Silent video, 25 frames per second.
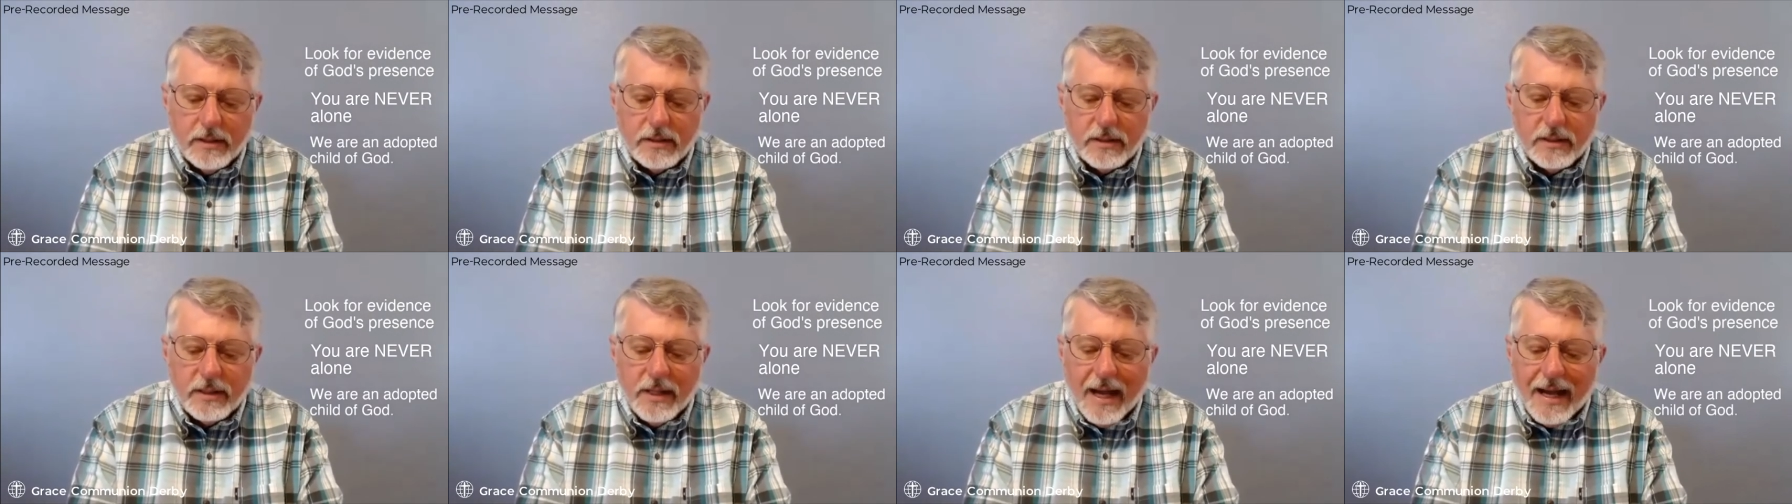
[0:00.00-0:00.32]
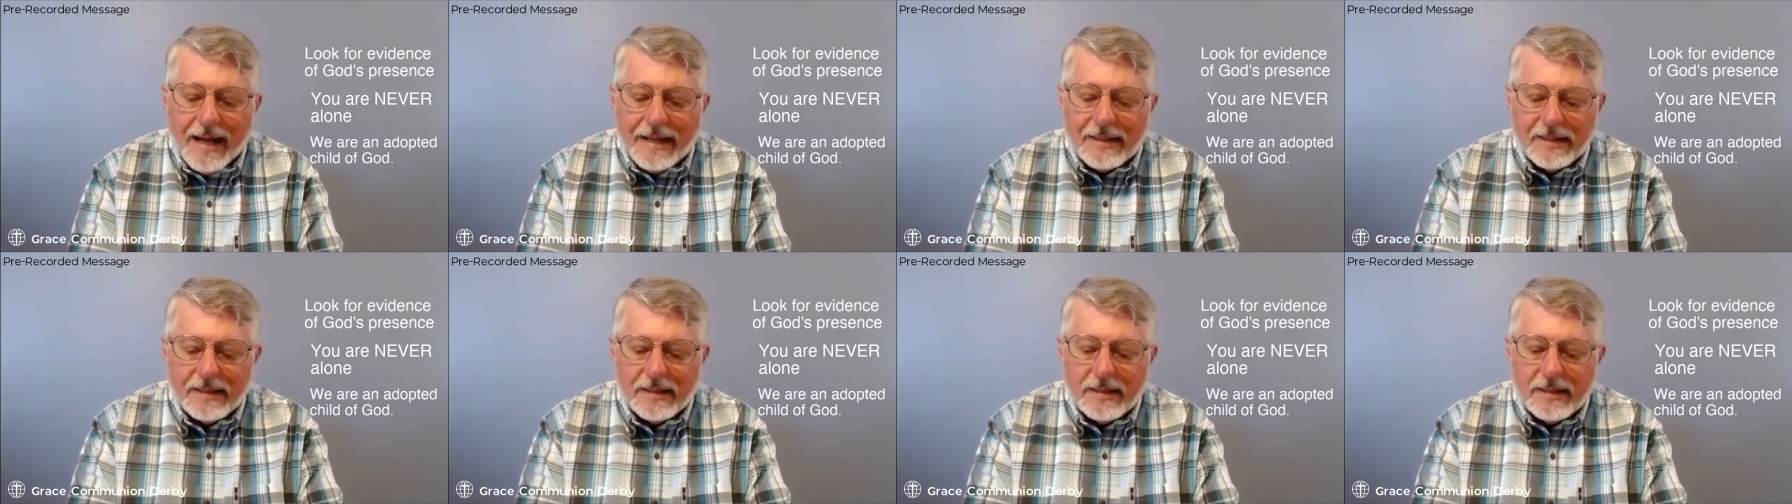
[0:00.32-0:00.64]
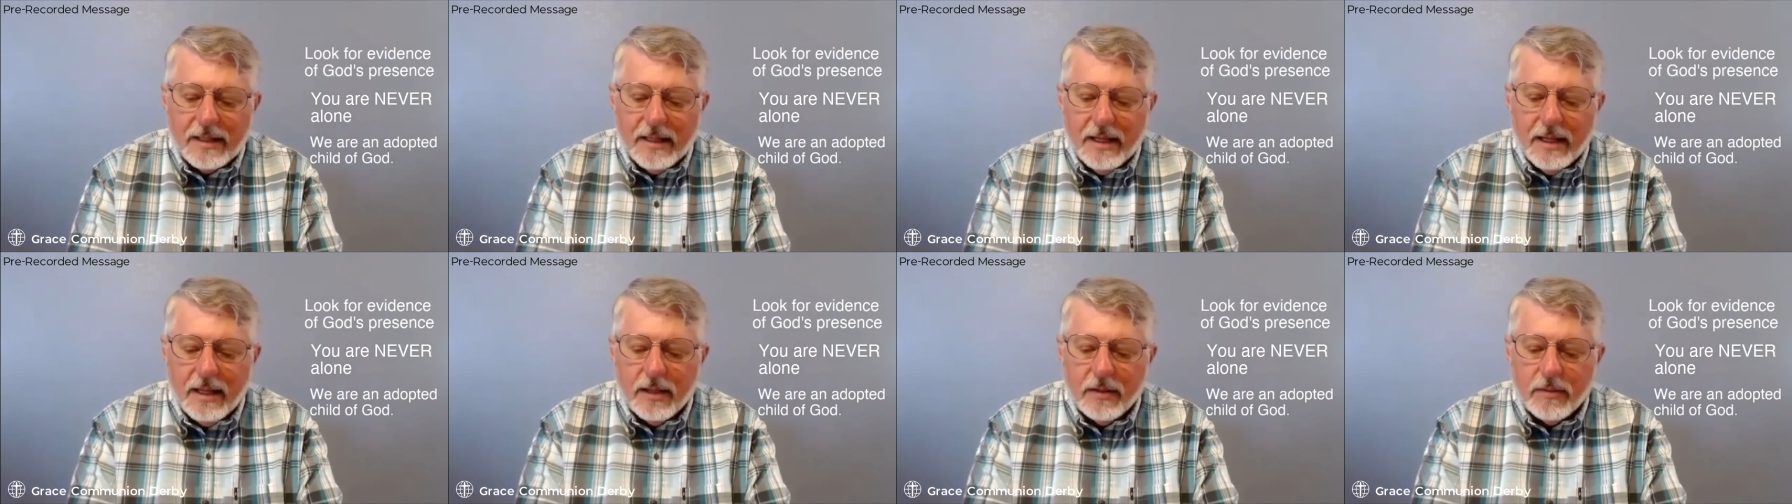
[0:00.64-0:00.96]
not
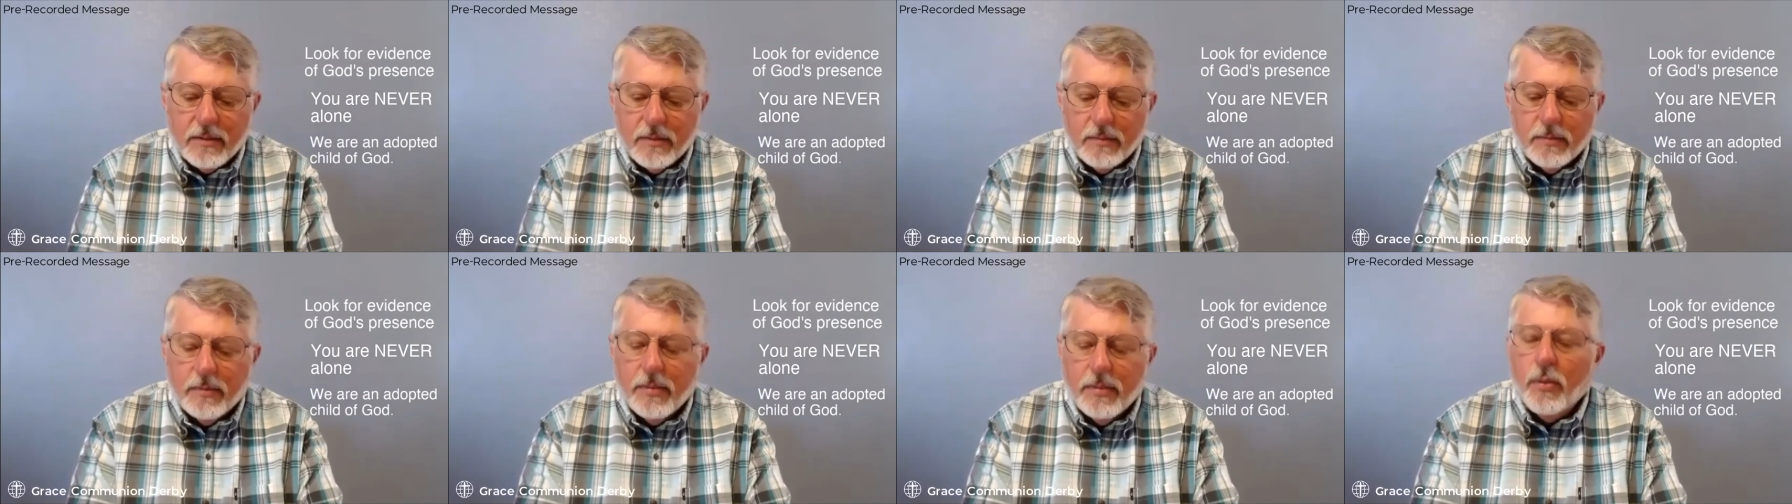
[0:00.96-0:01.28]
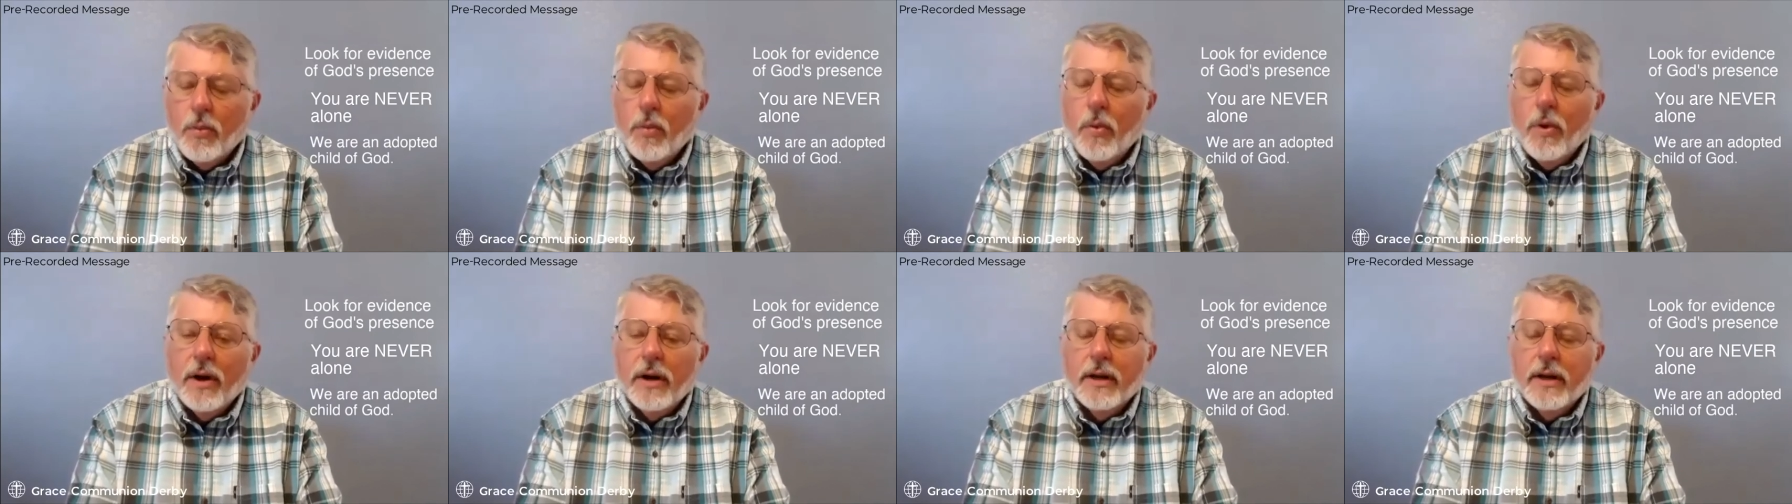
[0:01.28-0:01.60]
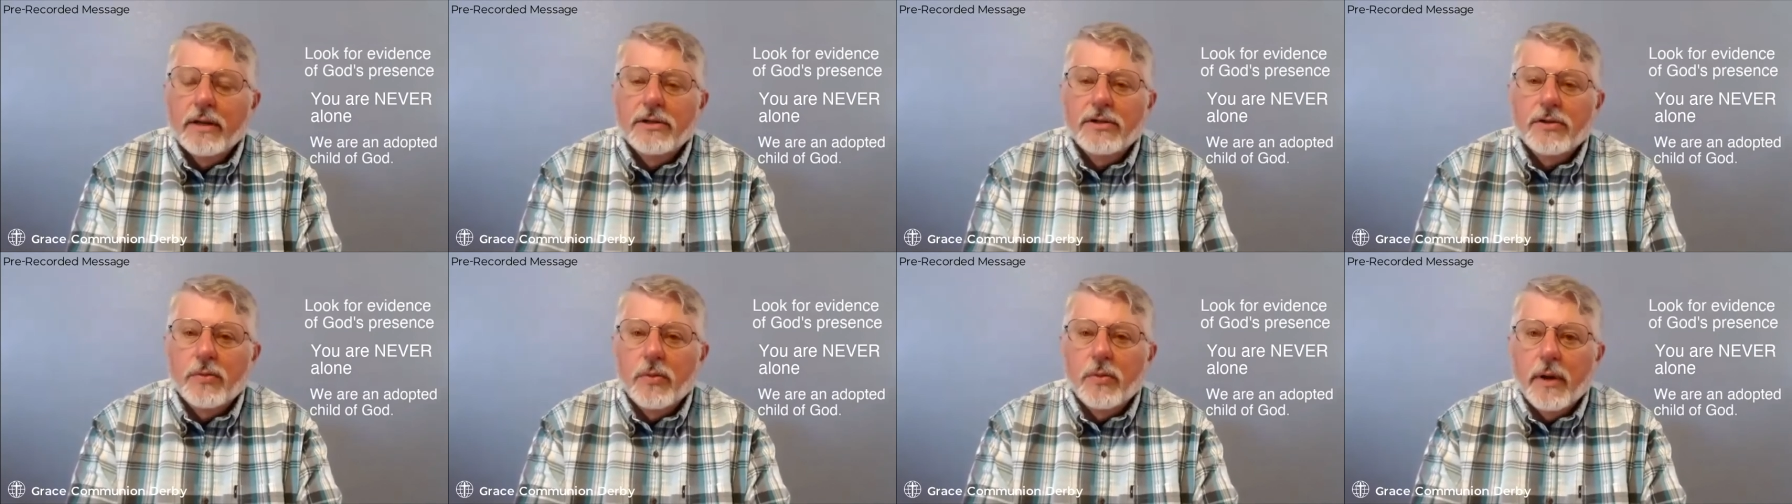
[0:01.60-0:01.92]
seen, but what
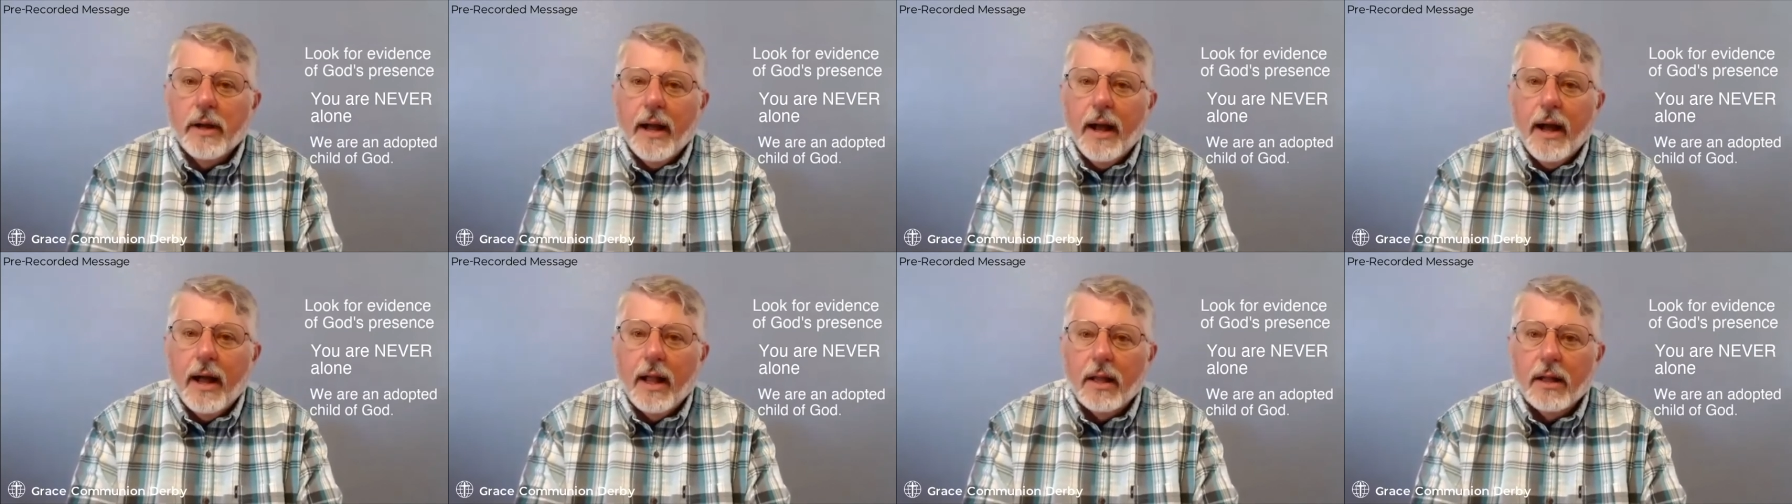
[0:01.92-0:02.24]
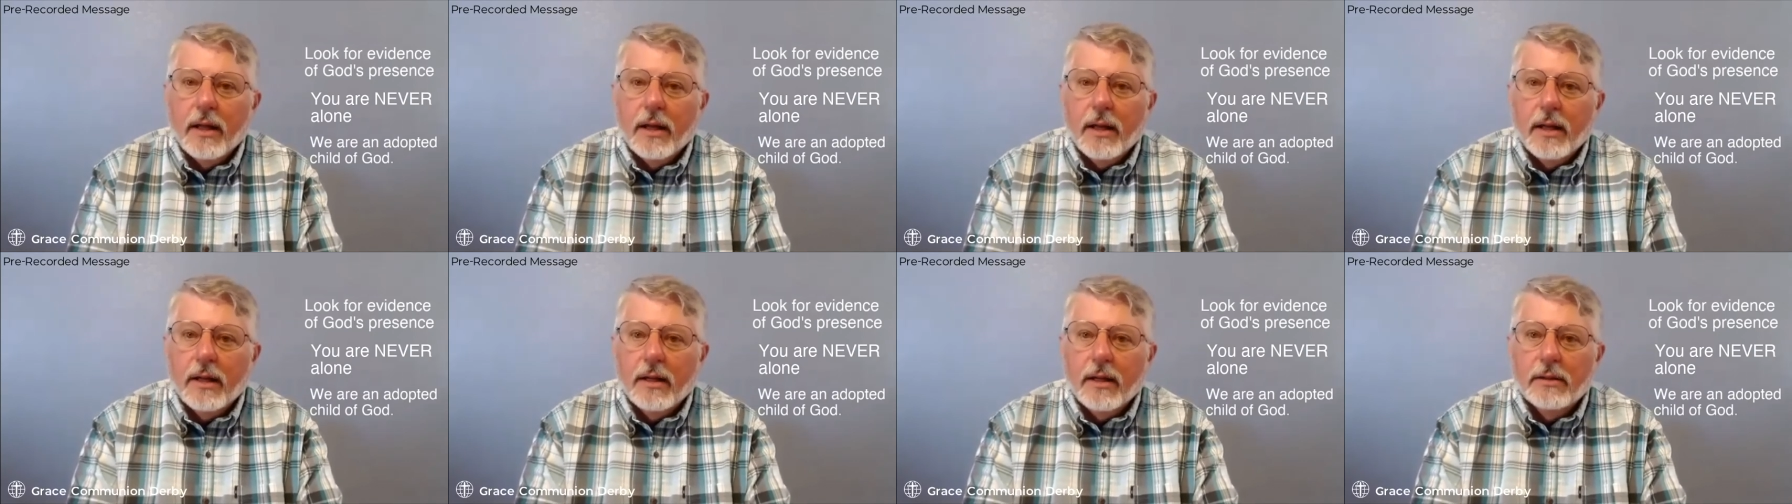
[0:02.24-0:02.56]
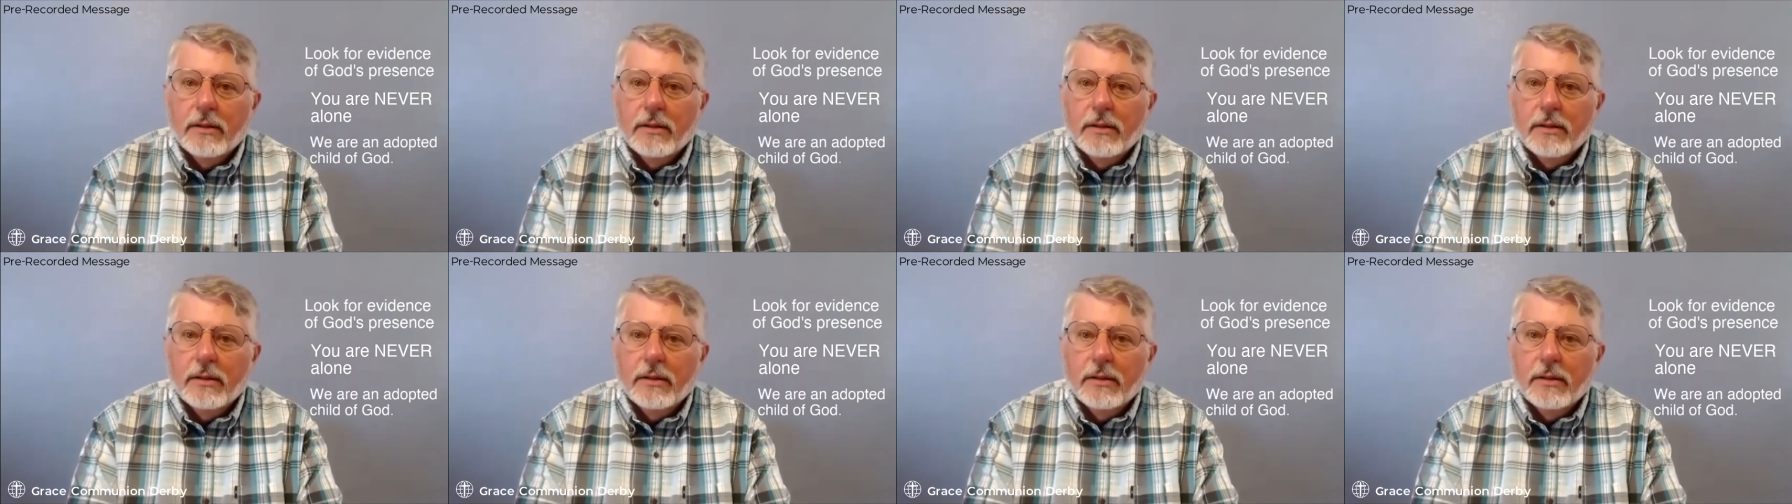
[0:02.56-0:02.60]
is reality.